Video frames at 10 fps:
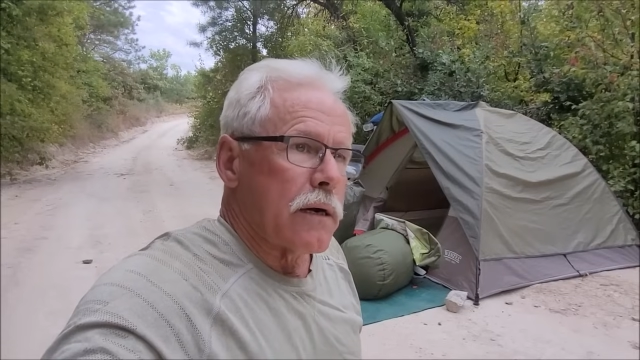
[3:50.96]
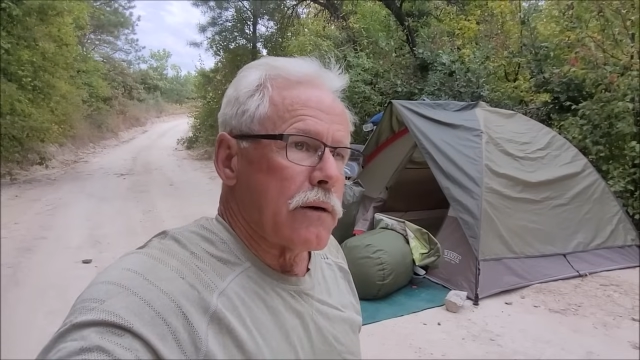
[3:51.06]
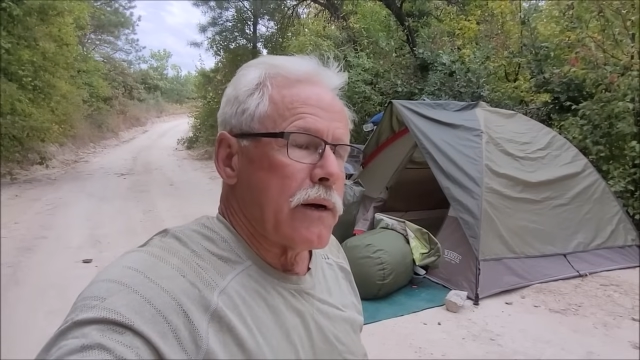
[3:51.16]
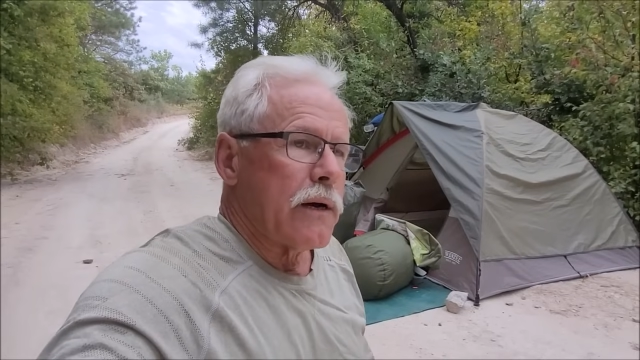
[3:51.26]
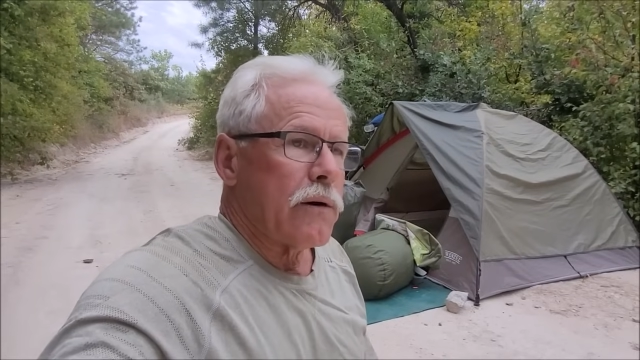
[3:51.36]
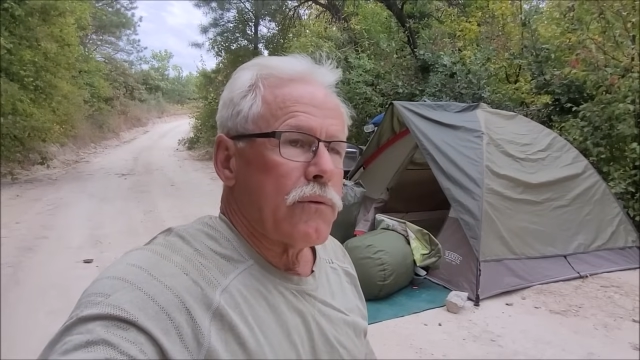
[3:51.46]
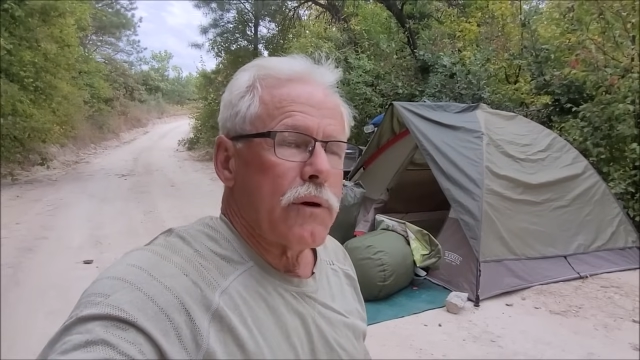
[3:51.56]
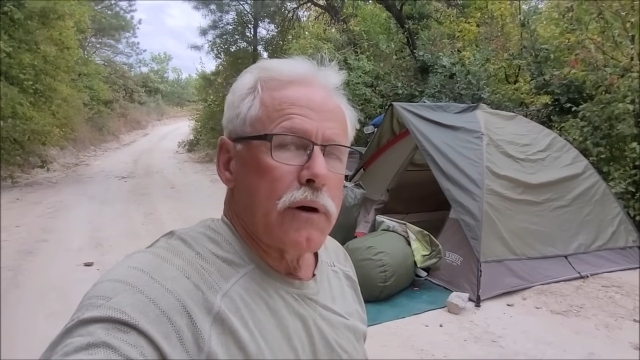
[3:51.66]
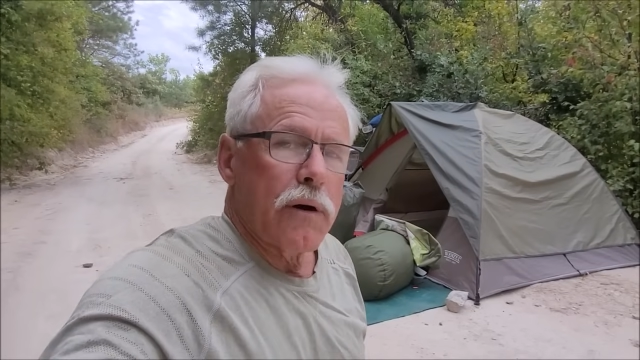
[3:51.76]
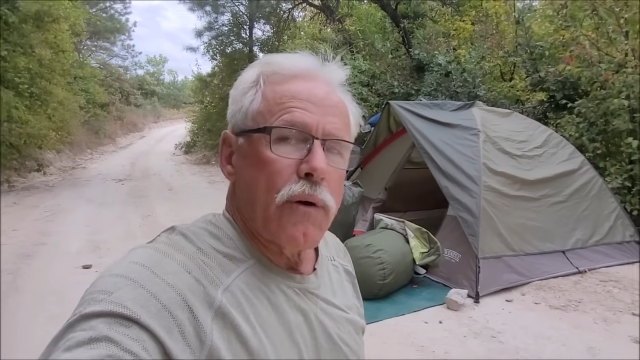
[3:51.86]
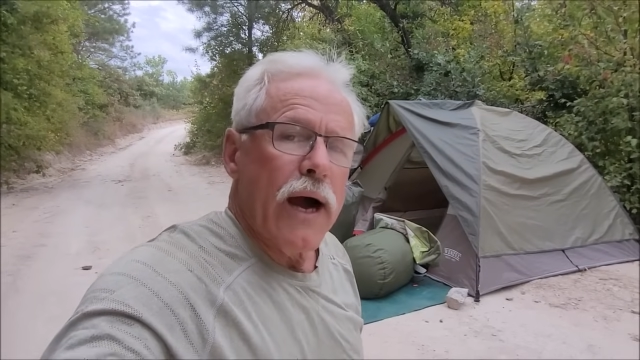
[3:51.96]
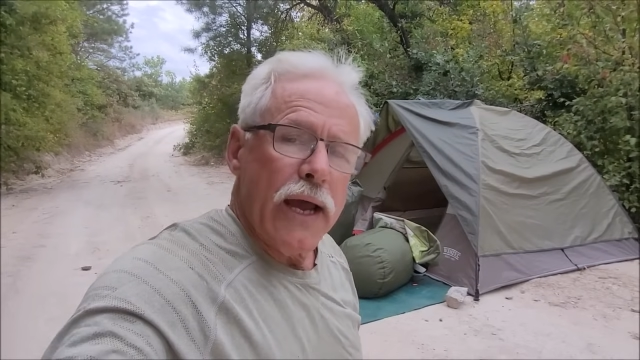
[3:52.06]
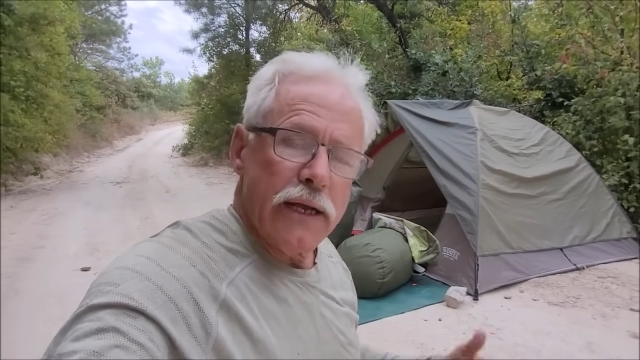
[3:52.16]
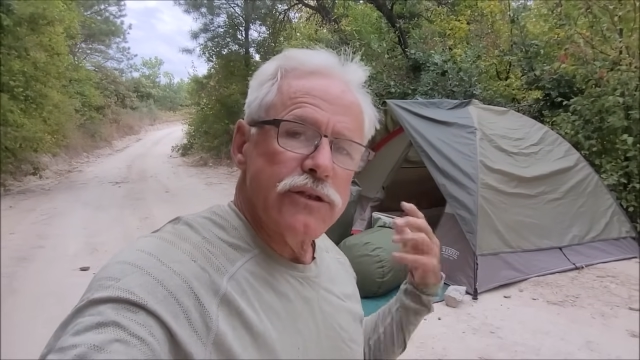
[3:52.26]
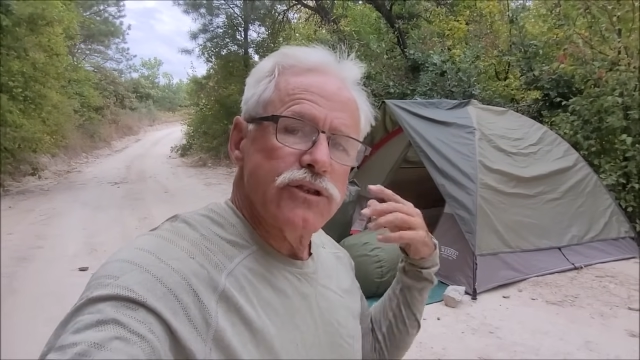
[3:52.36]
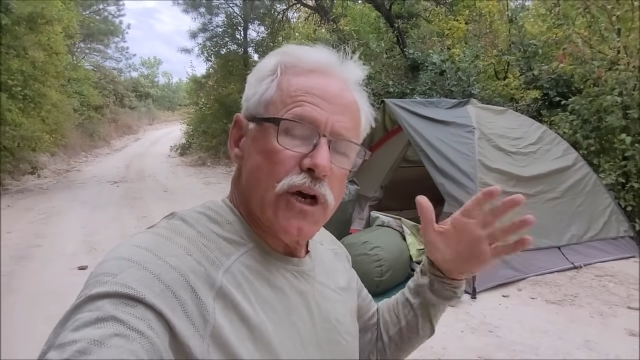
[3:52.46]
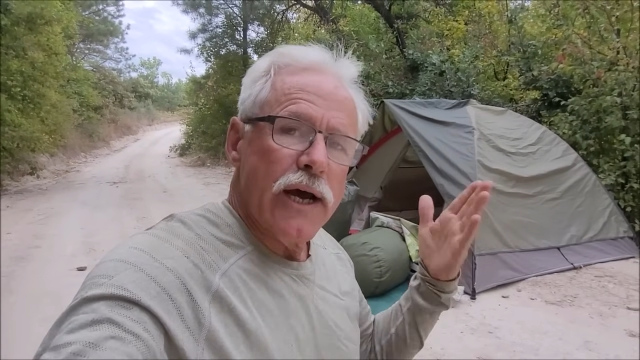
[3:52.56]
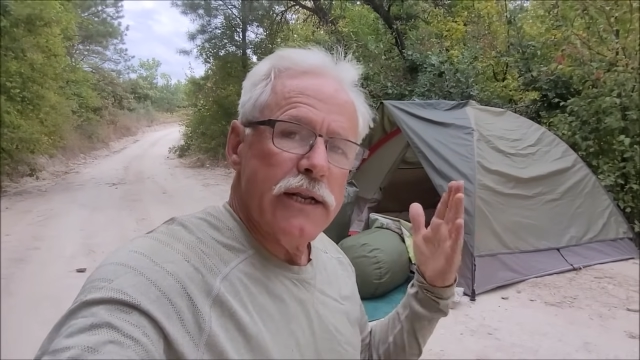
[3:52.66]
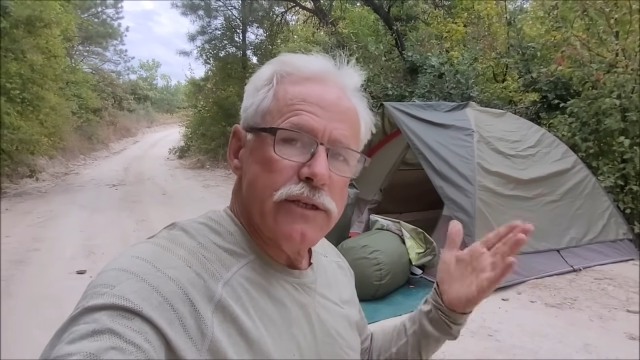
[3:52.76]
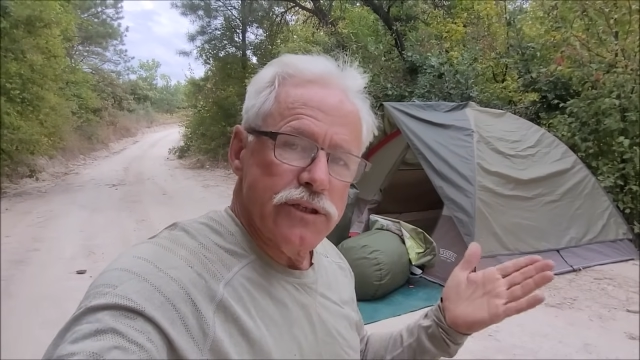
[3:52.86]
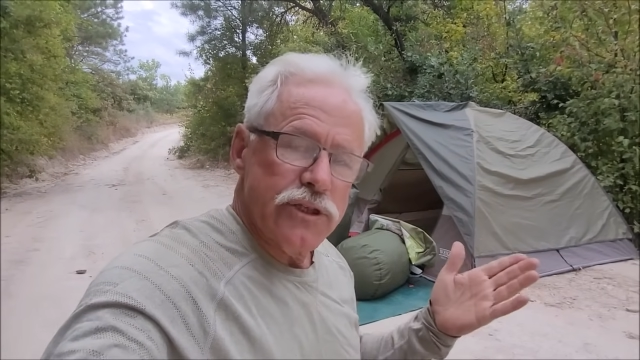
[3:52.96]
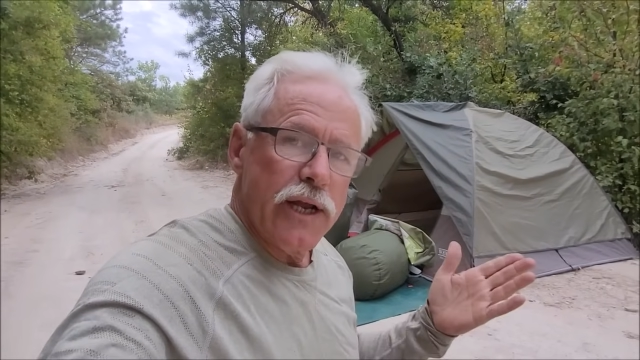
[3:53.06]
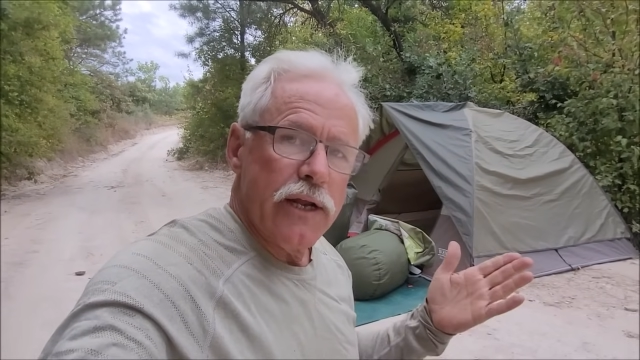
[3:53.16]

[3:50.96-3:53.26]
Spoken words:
well, I had decided to stay